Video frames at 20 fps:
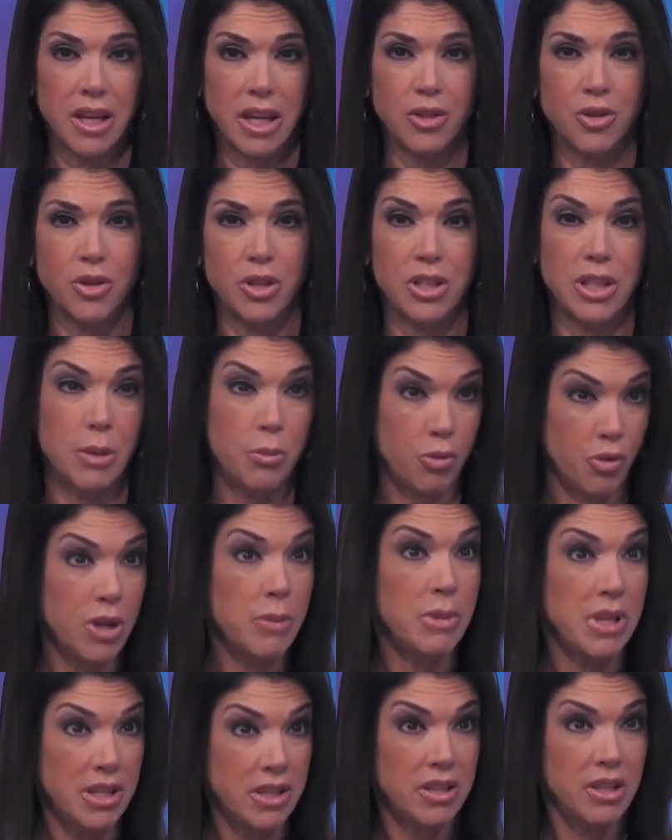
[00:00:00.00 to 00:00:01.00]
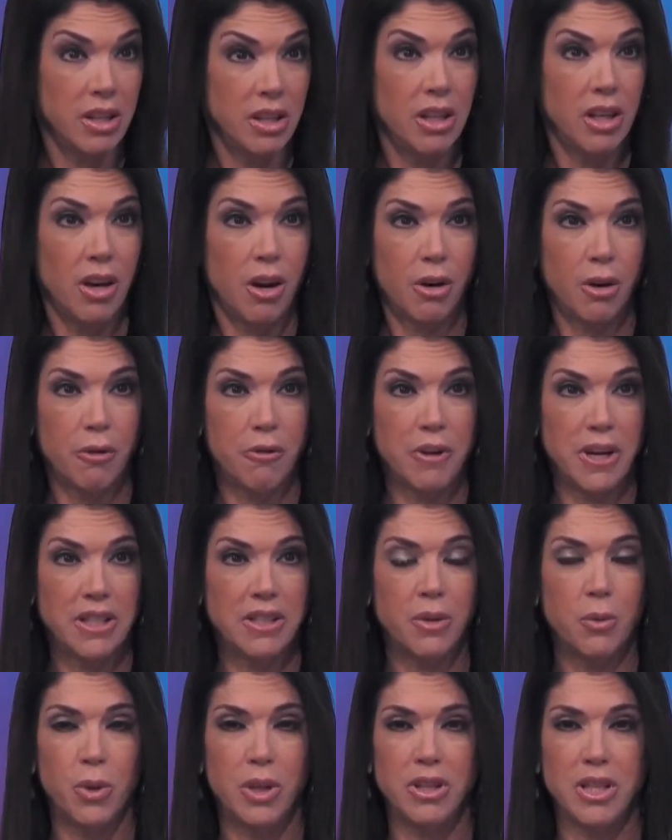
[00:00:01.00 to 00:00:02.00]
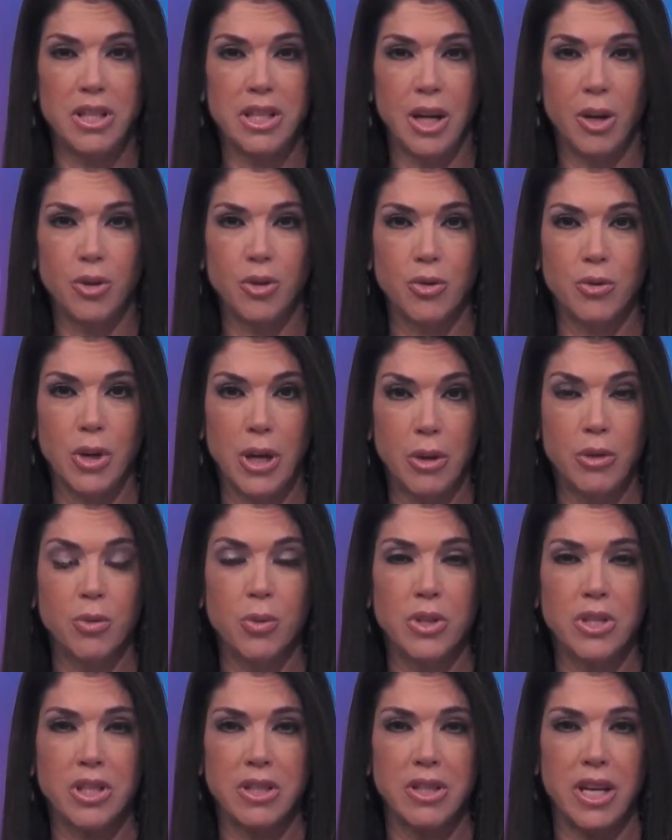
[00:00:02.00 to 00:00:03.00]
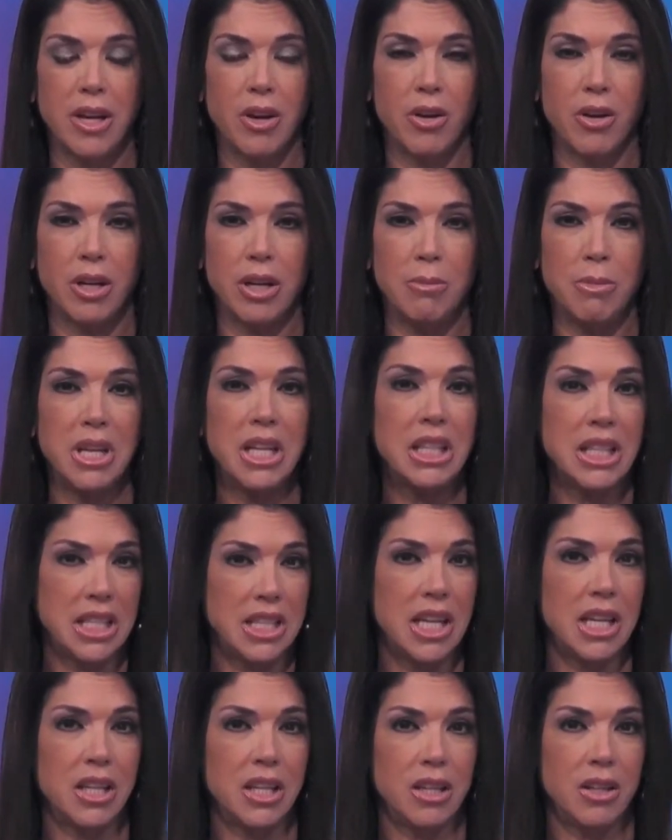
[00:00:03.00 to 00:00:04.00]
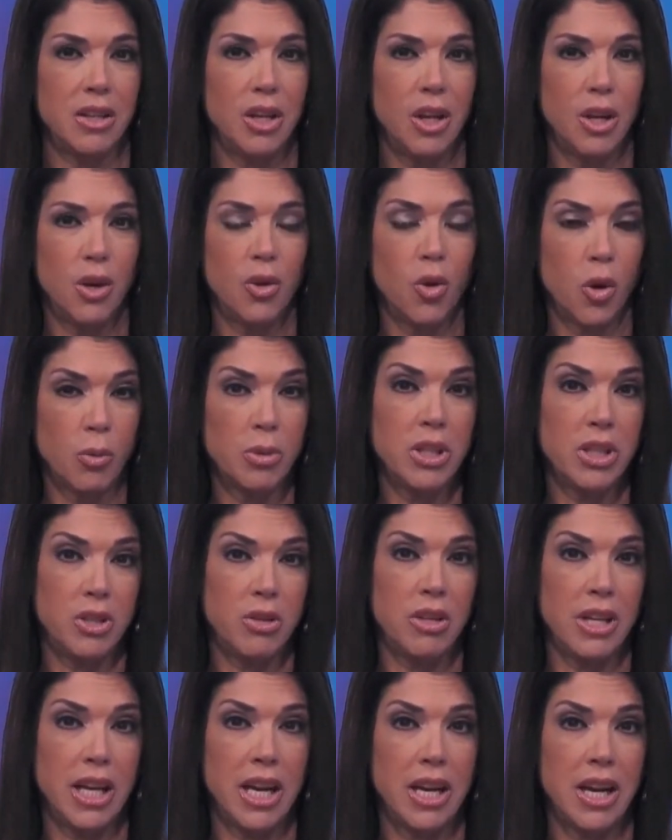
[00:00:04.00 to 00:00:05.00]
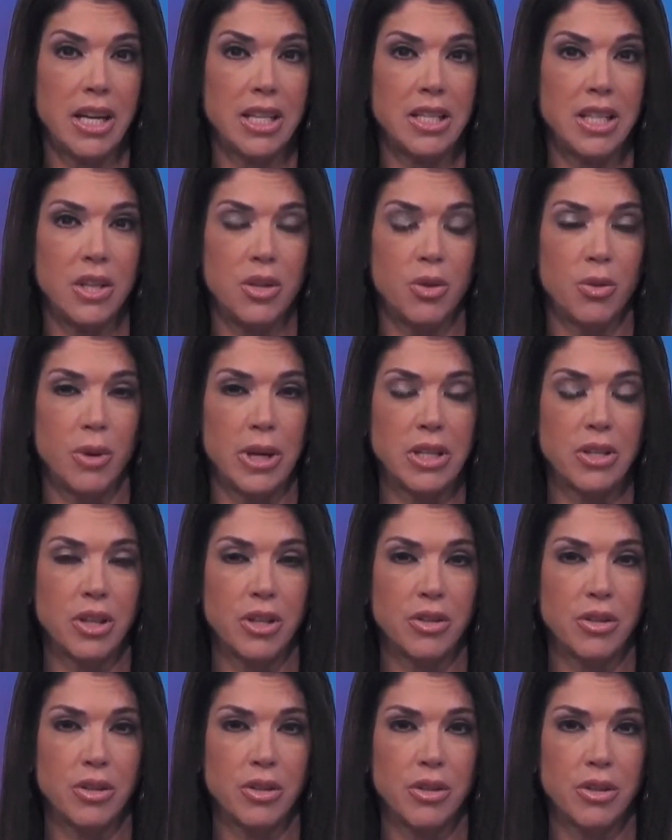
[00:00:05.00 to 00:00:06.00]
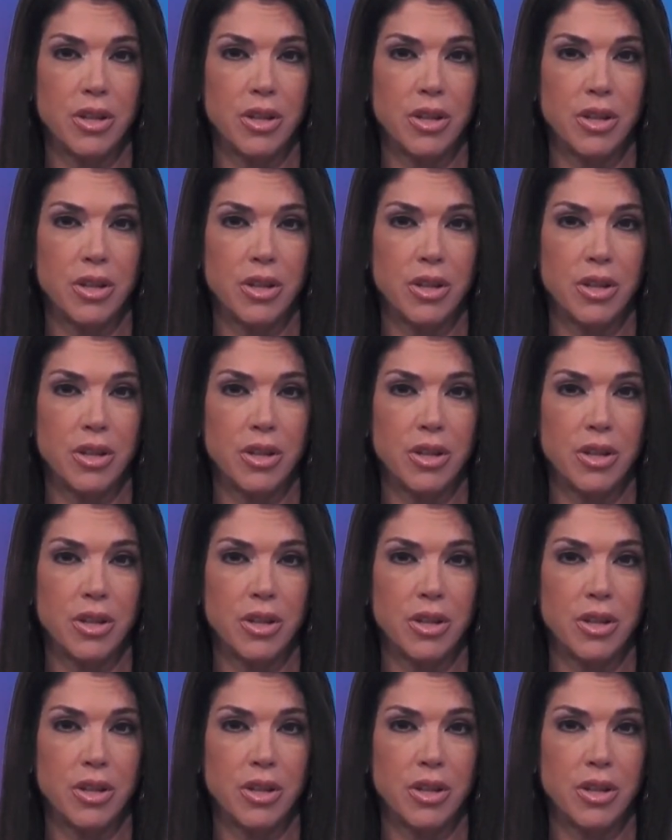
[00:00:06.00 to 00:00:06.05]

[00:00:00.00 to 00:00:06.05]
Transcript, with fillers: I should say preemies, are affected with these health, health risks, they are immediately taken normally to the NICU, right, doctor?